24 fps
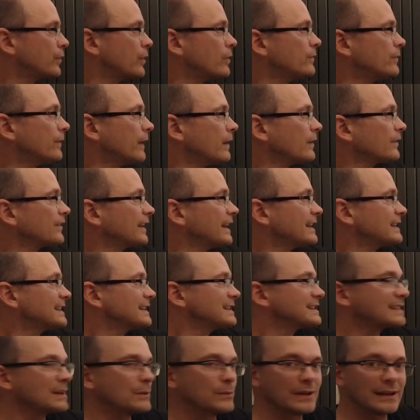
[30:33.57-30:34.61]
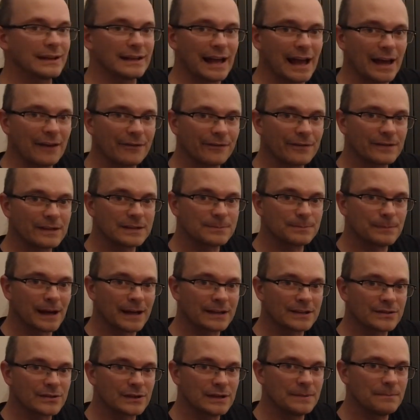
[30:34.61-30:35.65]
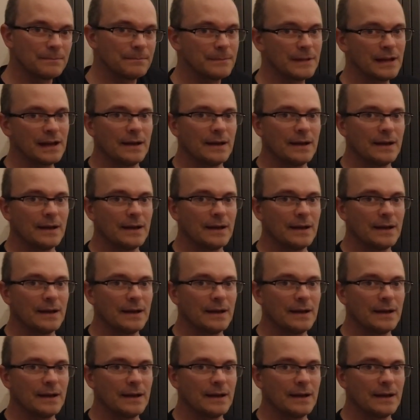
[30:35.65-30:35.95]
profile settings that we can have for this battery.